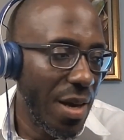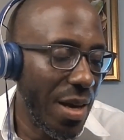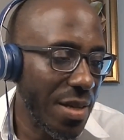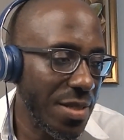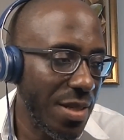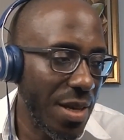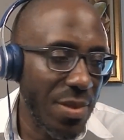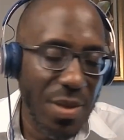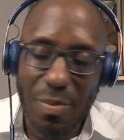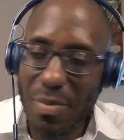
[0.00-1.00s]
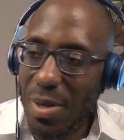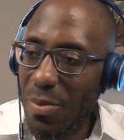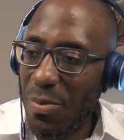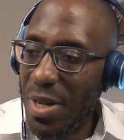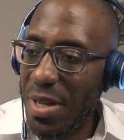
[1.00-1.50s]
Actually, I think my
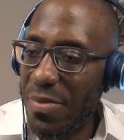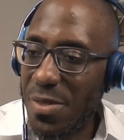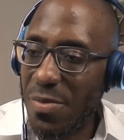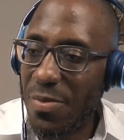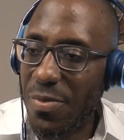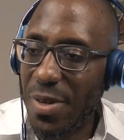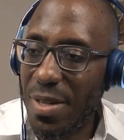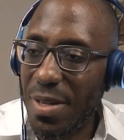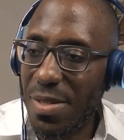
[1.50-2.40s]
wife's friend